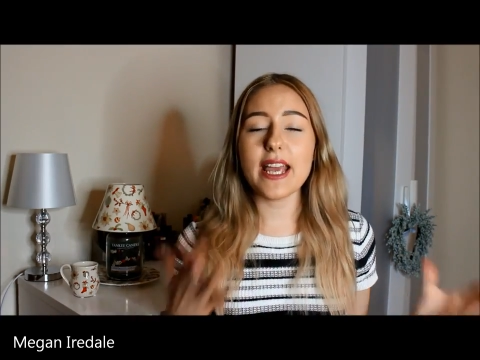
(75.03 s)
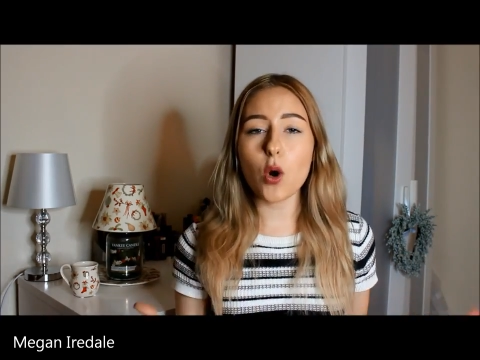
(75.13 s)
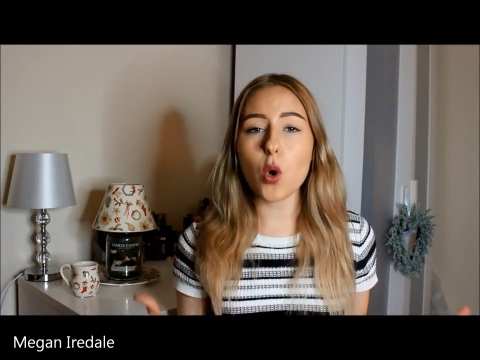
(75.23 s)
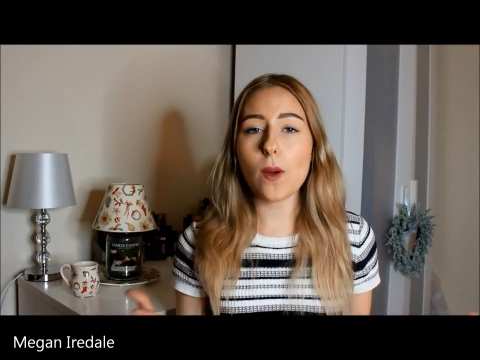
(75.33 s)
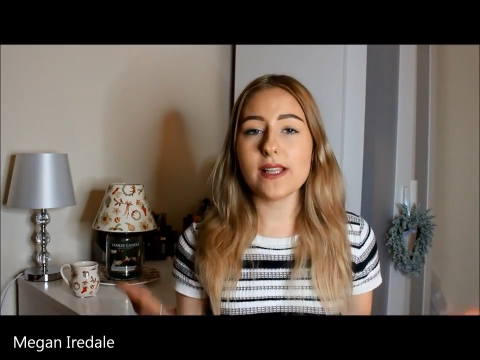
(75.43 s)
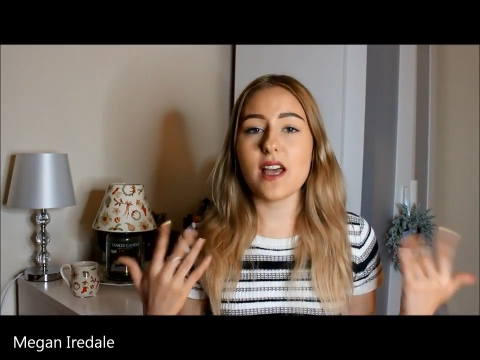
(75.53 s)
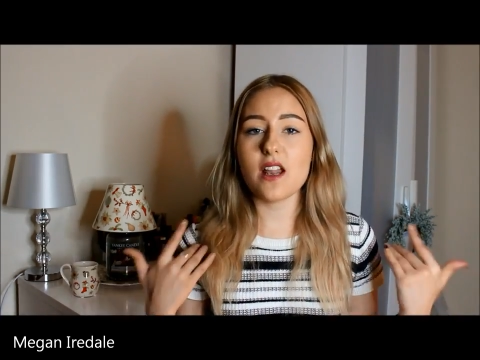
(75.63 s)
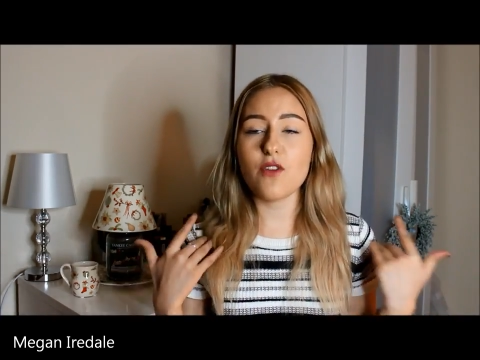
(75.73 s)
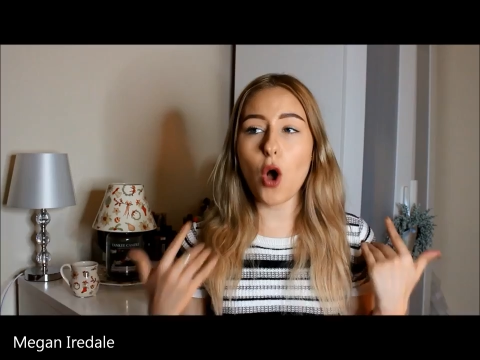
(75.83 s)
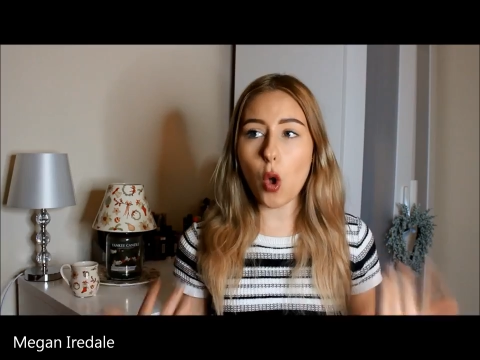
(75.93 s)
it always
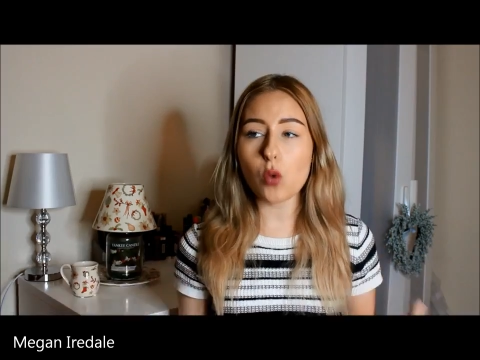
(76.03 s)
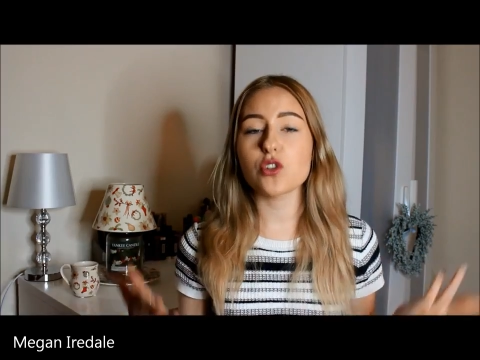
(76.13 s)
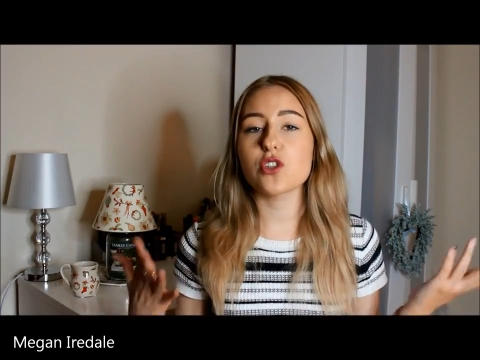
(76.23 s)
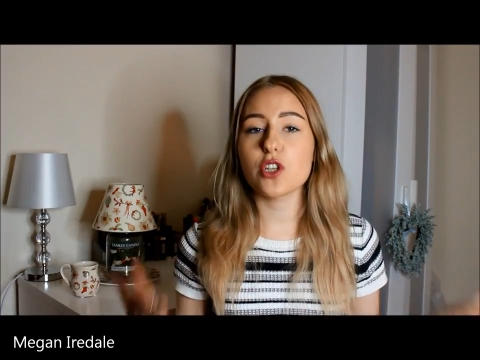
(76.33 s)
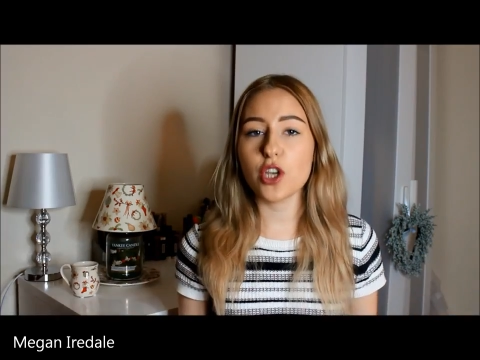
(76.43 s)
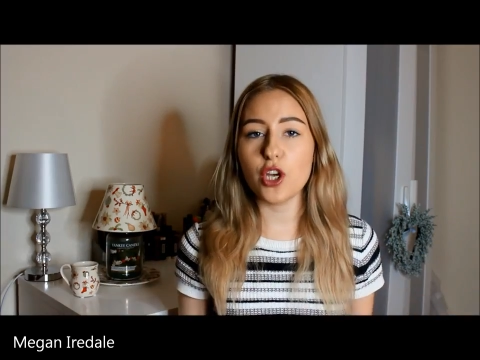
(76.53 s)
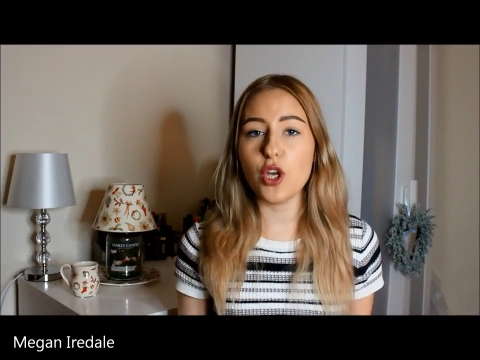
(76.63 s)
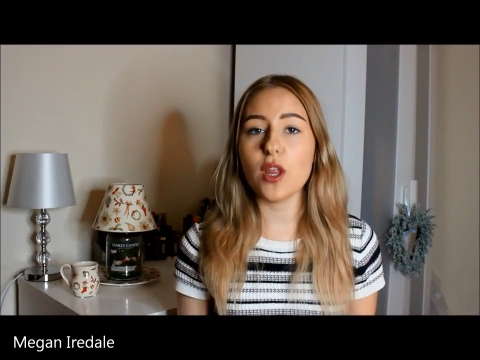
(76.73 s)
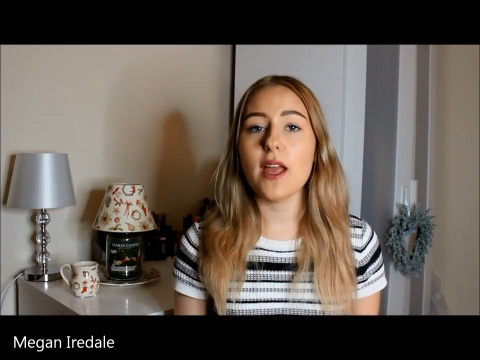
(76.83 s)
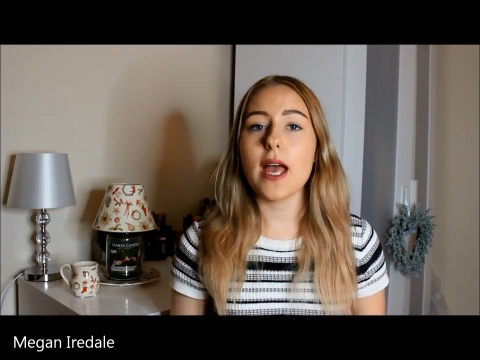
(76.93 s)
kind of holds the
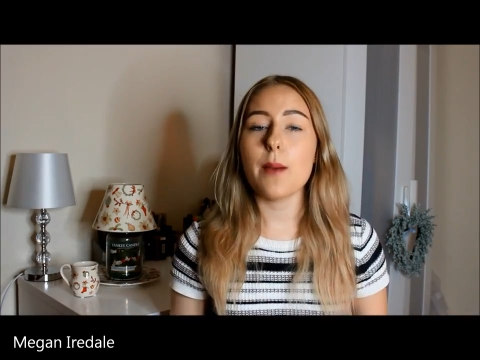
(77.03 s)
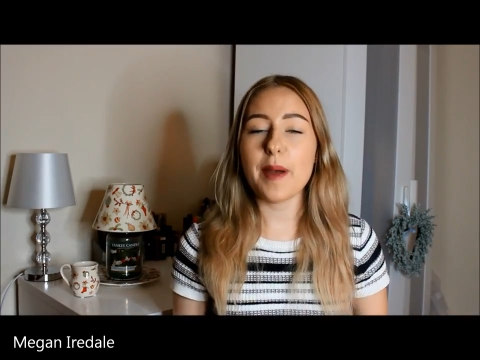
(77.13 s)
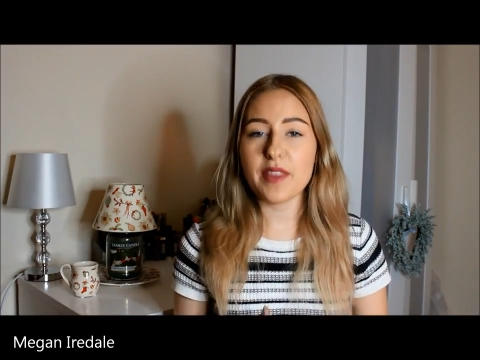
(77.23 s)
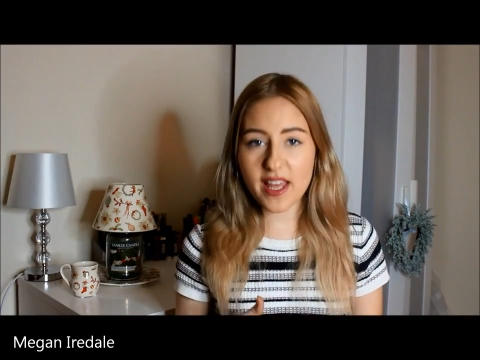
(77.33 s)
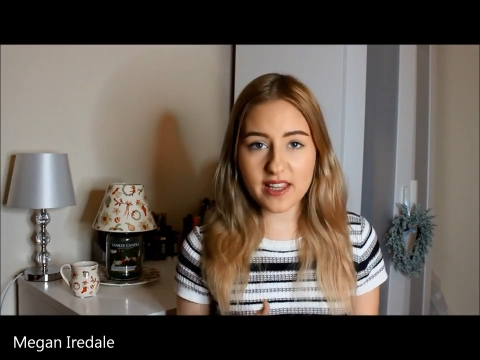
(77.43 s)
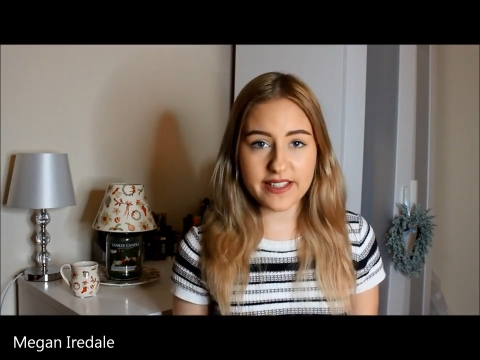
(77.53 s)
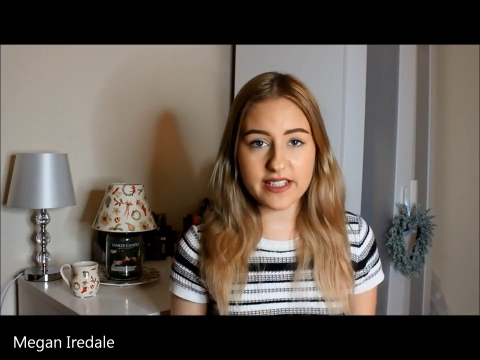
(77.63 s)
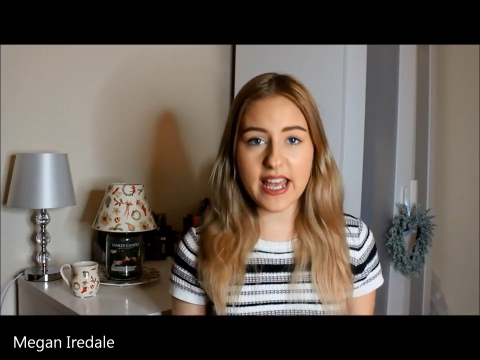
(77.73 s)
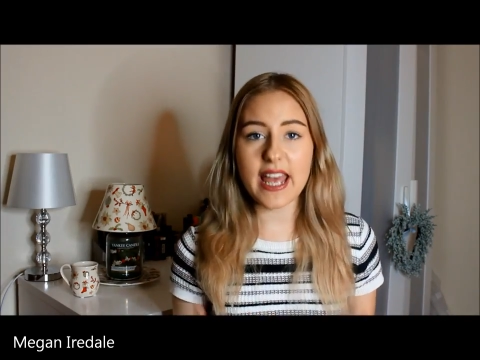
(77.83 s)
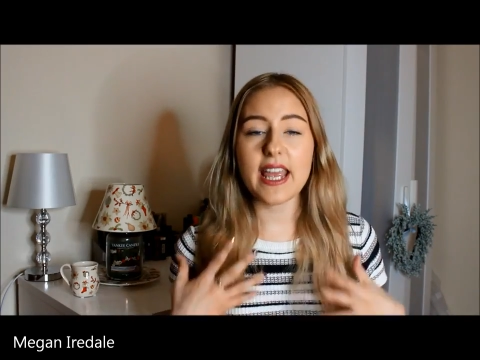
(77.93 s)
curl, and by the end of
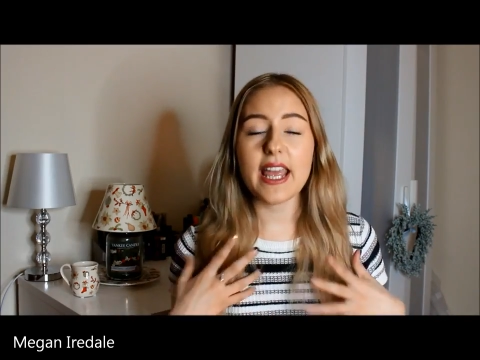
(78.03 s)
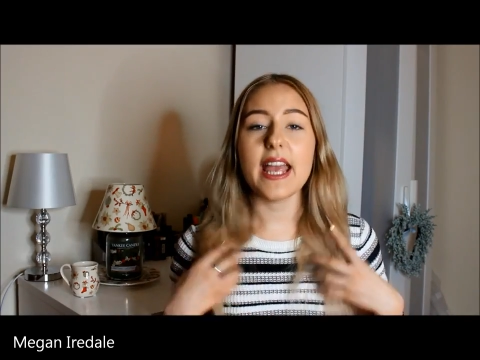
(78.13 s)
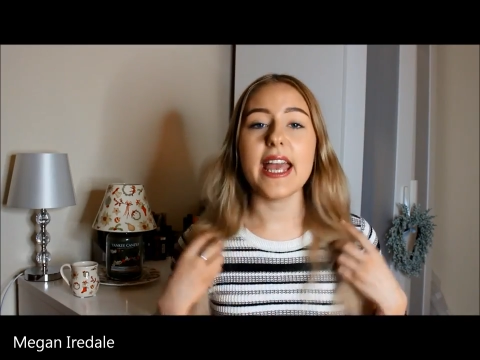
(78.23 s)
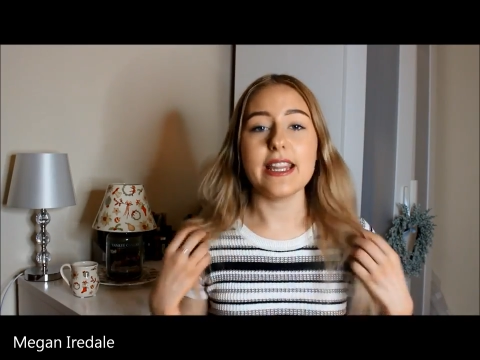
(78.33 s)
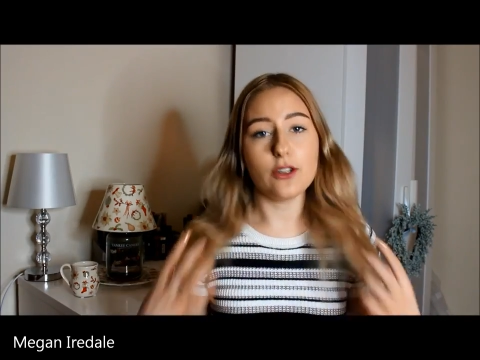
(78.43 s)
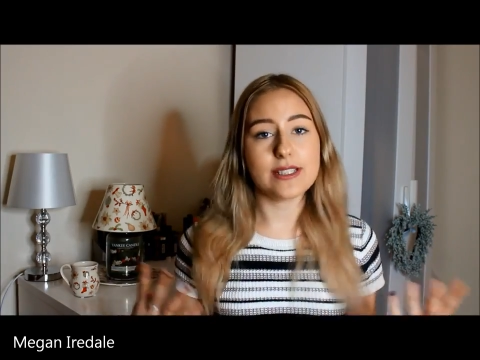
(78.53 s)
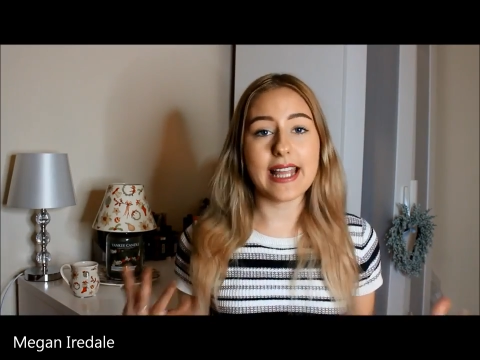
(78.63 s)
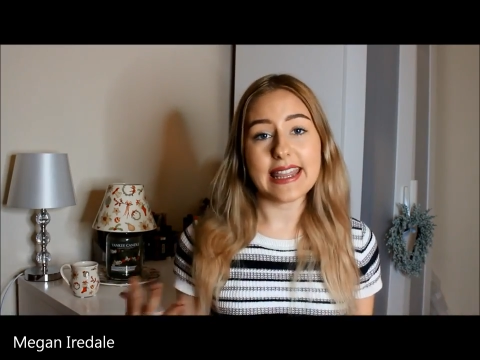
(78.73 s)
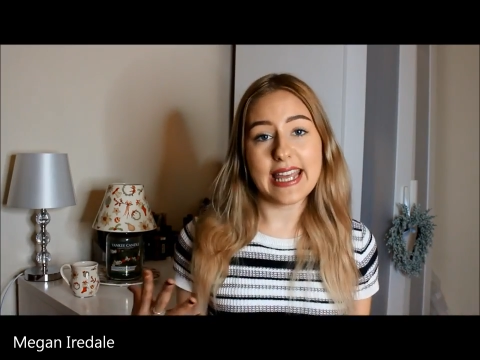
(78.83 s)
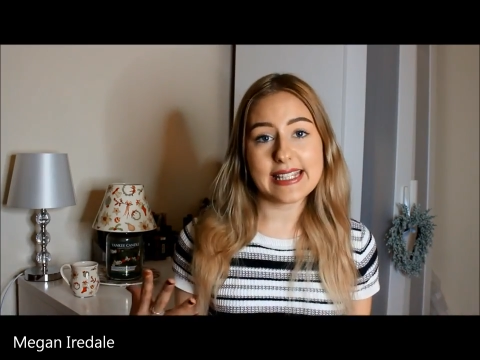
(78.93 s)
the day, it looks
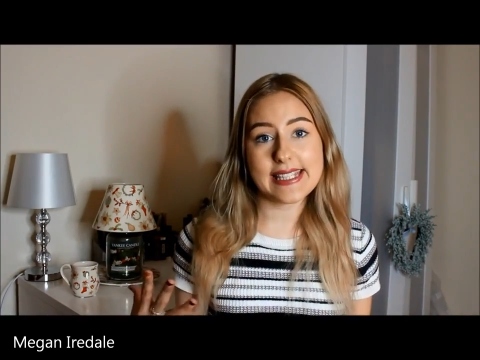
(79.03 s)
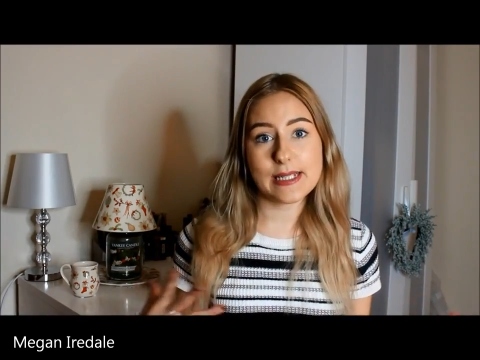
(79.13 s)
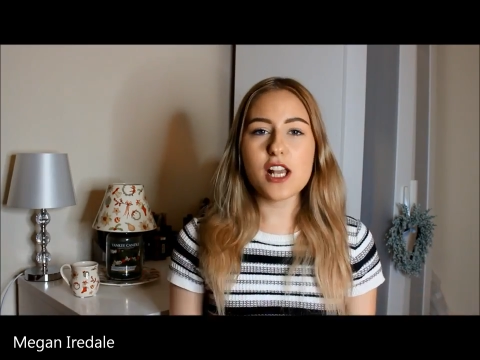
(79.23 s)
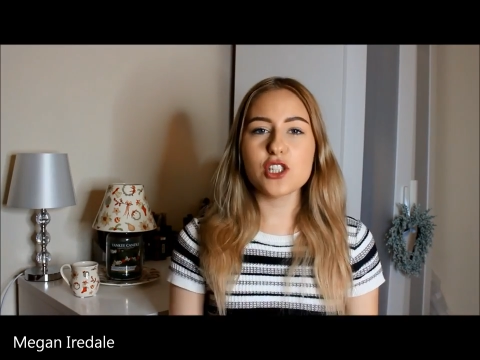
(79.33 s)
like this.